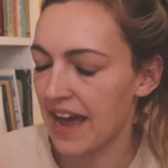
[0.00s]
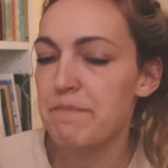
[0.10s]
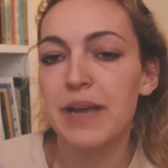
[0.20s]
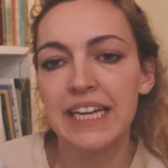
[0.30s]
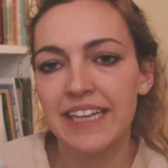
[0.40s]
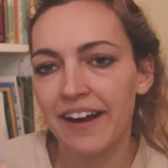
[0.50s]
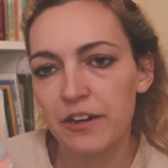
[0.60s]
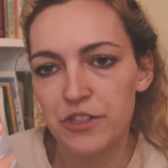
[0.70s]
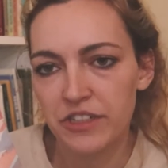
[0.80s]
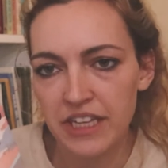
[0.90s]
that main
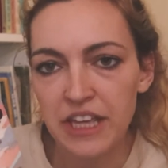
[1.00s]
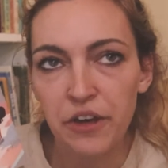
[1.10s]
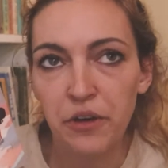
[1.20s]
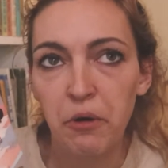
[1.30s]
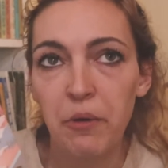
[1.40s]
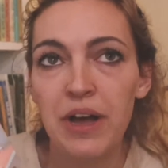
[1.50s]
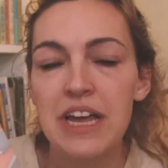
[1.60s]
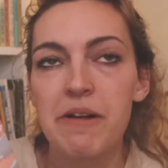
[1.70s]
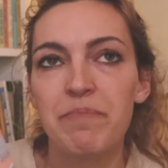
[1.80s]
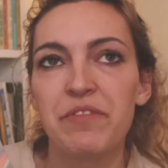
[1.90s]
character Kiku
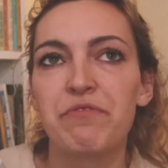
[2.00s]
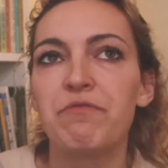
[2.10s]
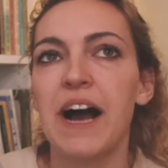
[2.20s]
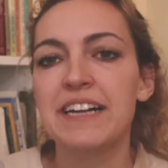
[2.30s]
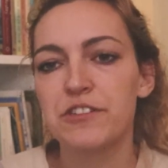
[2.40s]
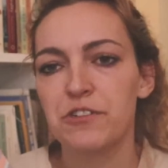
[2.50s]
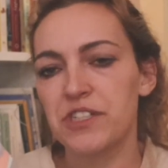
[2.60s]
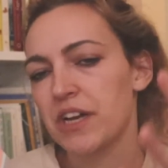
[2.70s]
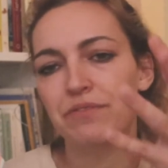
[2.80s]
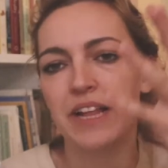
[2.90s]
finds
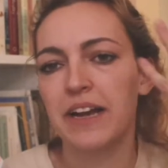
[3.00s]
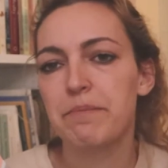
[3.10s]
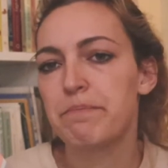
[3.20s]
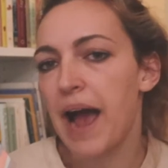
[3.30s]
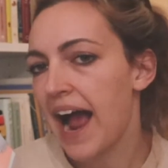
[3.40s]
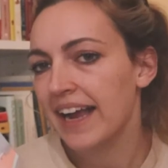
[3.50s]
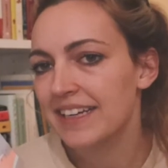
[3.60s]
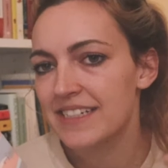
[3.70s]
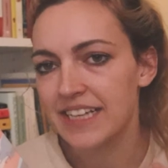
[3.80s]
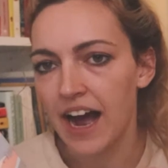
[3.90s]
herself like back
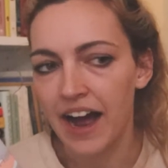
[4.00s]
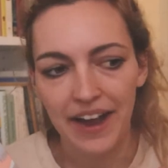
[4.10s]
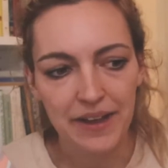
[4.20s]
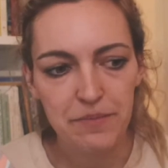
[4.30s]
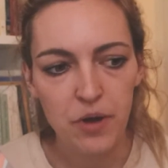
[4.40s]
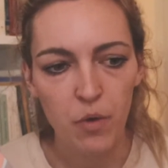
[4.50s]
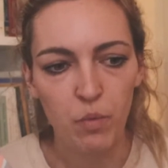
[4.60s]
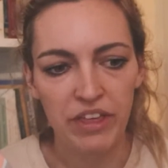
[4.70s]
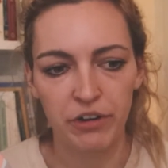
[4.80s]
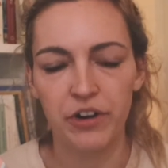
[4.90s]
in time
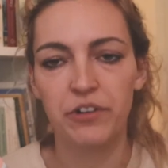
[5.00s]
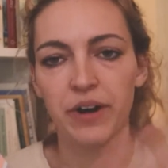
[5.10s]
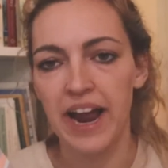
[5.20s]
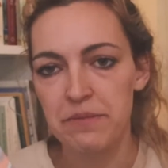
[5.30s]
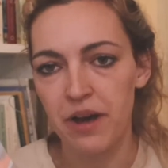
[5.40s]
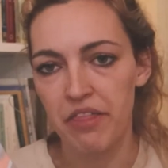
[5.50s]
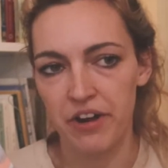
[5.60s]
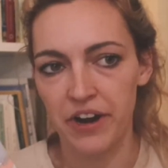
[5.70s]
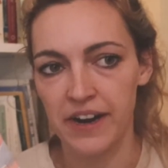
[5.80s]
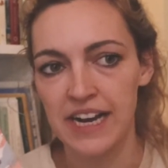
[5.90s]
with her
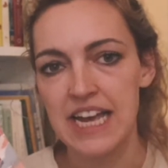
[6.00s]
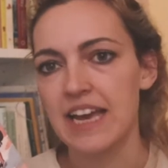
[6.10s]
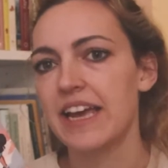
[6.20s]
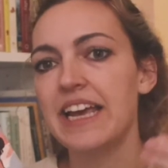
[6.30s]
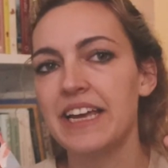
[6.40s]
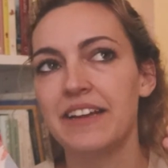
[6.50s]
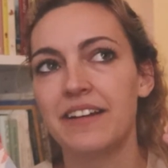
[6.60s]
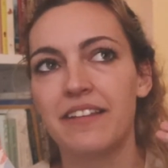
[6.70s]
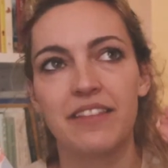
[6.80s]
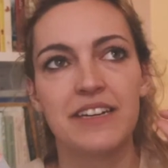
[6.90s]
grandmother
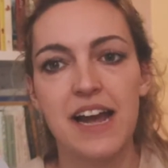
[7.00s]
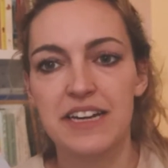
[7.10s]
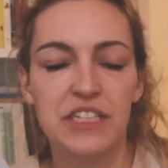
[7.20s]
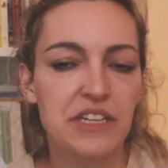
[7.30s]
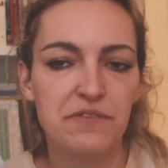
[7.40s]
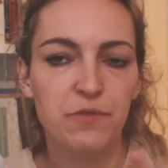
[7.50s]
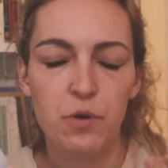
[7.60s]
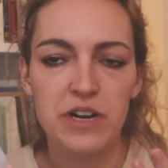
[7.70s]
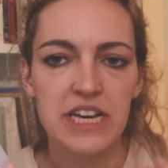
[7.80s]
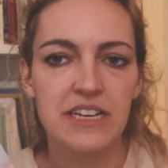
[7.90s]
in the
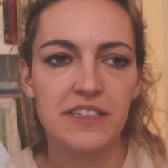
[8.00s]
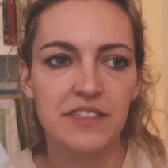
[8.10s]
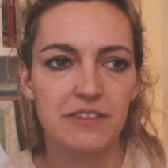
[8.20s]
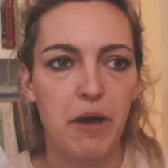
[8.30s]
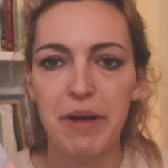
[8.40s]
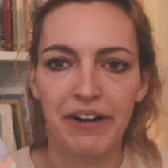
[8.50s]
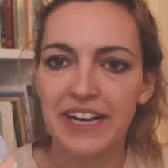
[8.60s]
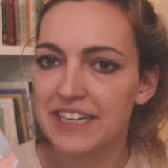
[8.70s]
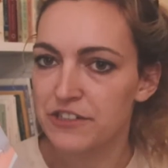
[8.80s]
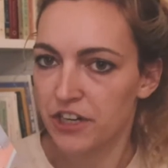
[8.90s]
1940s
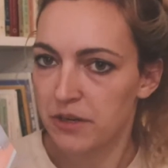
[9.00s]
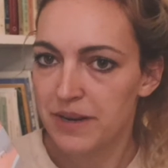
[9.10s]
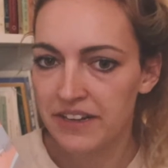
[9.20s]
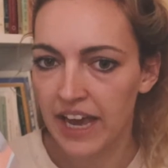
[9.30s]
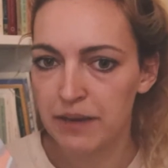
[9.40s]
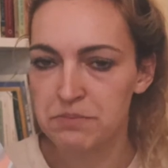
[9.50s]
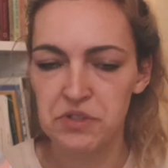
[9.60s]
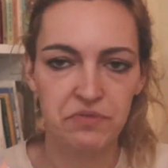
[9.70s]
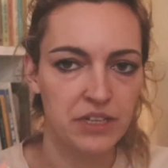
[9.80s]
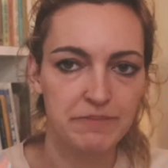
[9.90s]
American internment
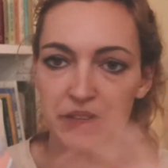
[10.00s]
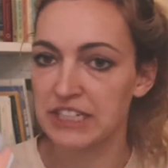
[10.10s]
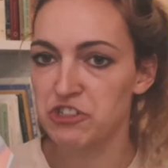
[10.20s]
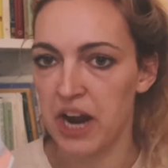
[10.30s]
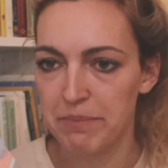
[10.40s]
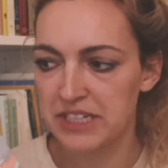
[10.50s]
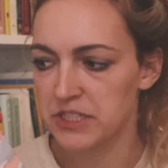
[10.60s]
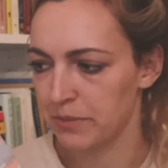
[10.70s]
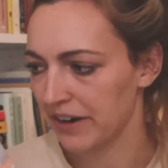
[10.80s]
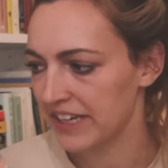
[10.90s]
camps for like
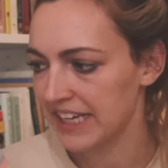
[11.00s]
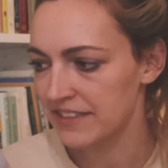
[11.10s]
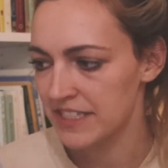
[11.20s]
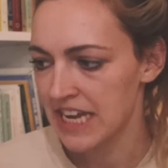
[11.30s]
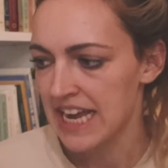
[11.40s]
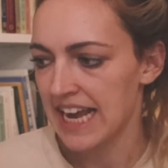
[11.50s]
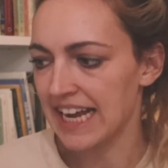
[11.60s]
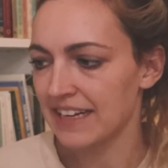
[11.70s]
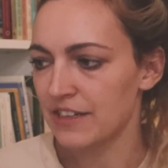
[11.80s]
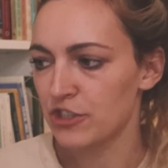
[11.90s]
Japanese Americans,
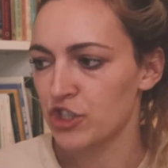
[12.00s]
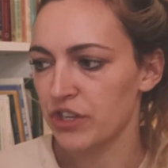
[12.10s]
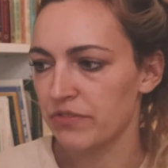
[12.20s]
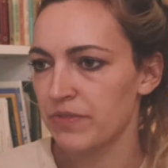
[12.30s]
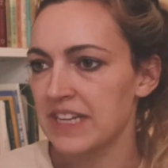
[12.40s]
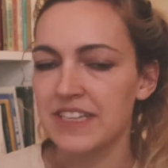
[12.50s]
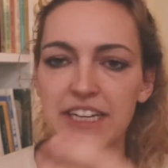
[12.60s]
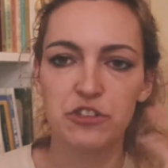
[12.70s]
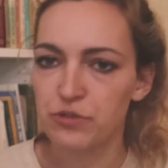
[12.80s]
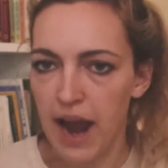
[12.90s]
and she is
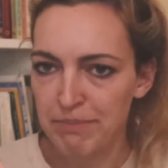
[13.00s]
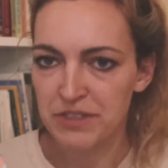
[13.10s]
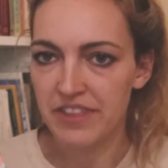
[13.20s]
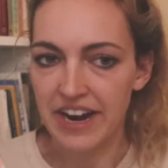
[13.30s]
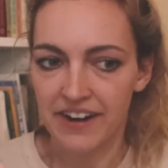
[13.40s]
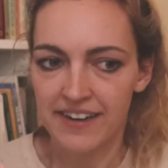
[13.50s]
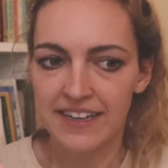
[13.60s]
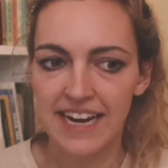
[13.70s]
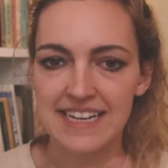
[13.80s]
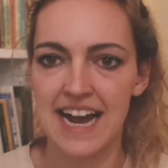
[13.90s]
like trapped
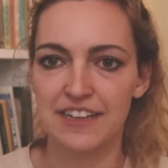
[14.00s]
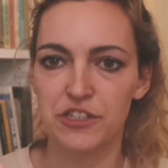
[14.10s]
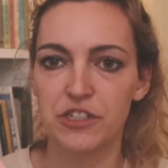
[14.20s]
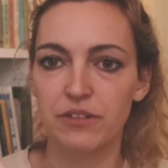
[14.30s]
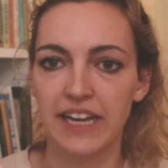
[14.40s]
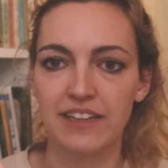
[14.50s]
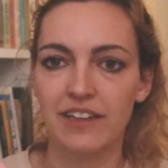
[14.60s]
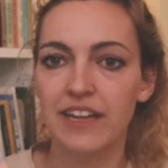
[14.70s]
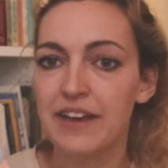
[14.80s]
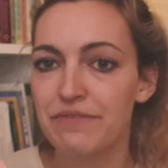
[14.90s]
there and has to like
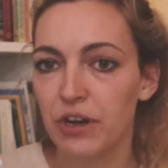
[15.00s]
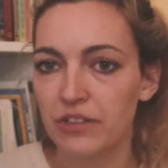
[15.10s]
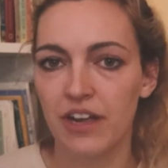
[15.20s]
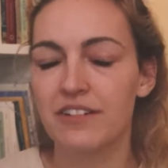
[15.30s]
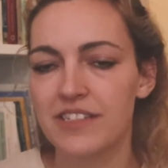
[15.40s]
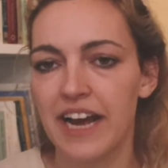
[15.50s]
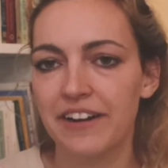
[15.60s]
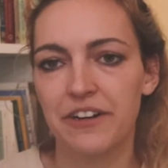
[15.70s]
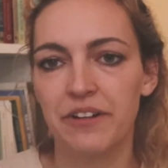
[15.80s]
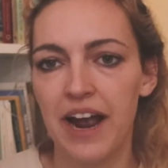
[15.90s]
live
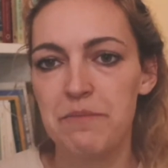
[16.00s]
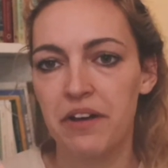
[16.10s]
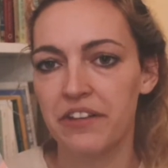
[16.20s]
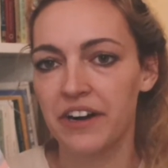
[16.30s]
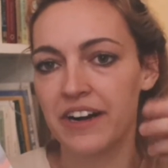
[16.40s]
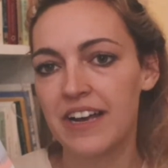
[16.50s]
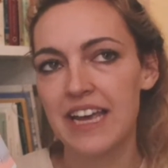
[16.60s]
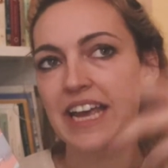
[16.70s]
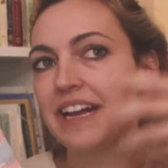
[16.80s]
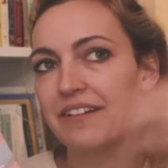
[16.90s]
alongside her grandmother
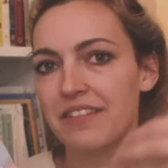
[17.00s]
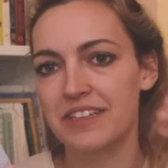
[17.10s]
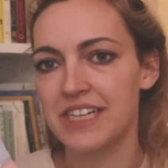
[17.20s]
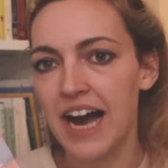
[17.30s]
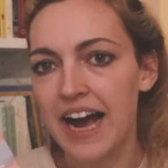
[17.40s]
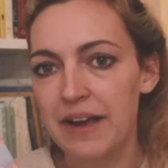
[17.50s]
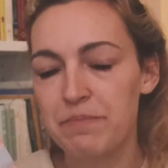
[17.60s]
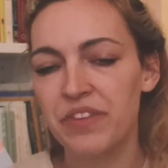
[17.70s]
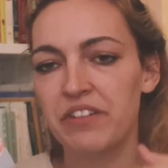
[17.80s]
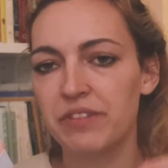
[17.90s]
in the
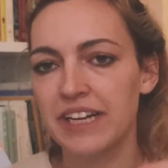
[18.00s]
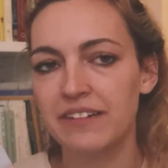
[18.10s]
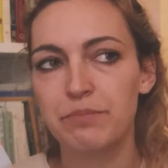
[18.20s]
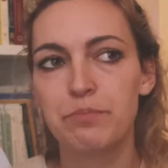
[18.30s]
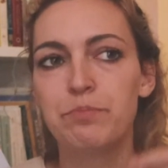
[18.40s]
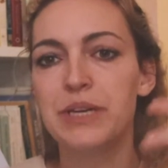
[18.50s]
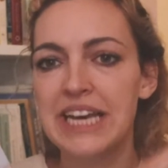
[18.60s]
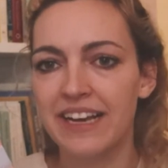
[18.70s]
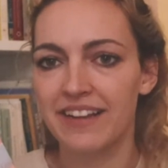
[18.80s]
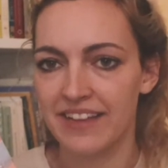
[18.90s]
time of like
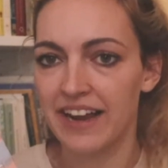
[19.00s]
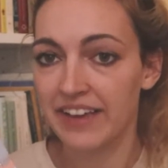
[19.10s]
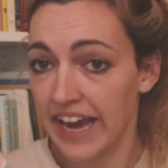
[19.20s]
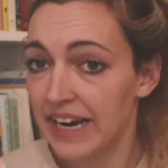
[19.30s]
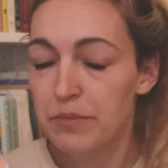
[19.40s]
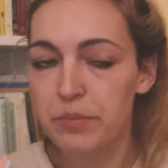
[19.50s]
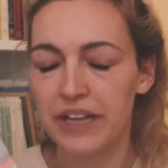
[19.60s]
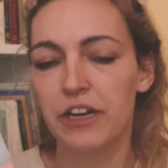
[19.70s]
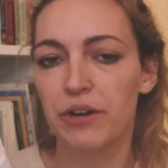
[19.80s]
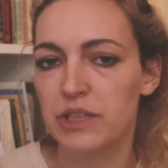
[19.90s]
being in that camp
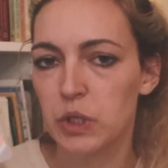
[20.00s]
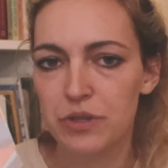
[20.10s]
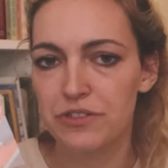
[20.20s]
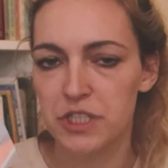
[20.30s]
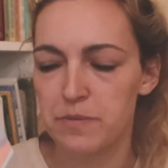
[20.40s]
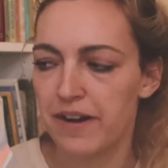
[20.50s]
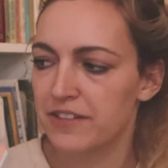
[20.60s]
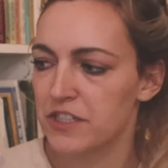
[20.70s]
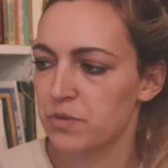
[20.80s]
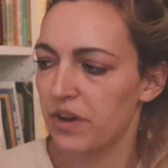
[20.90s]
and going through those
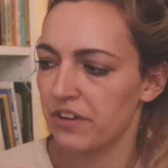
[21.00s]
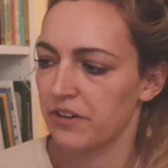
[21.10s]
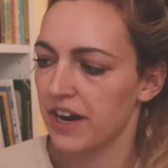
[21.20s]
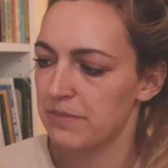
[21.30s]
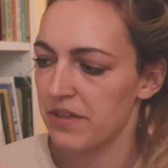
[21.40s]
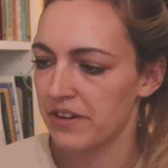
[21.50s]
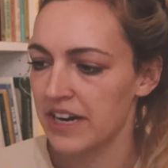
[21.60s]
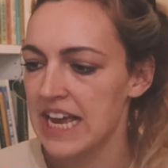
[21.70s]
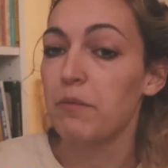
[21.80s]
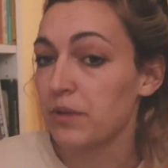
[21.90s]
experiences with her
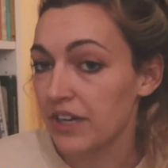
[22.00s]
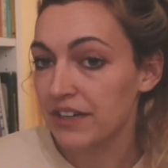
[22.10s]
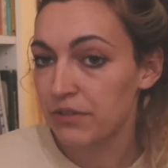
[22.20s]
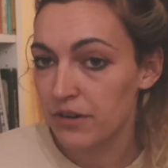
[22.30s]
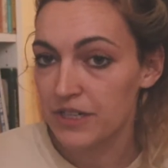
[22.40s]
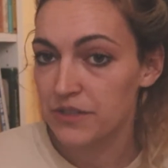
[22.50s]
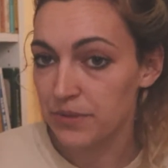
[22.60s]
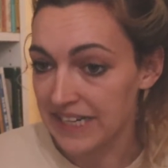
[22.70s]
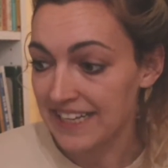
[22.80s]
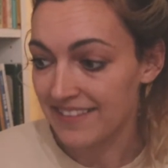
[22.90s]
grandmother. I'm looking forward to
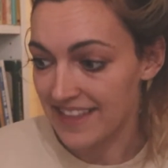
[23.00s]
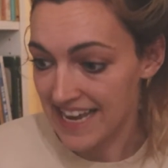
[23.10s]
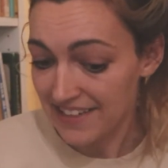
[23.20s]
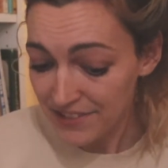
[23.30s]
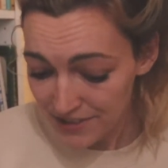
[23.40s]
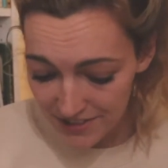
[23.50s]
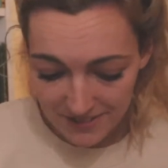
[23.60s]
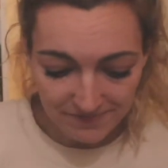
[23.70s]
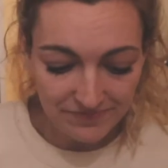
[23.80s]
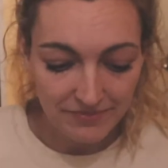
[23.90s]
reading this.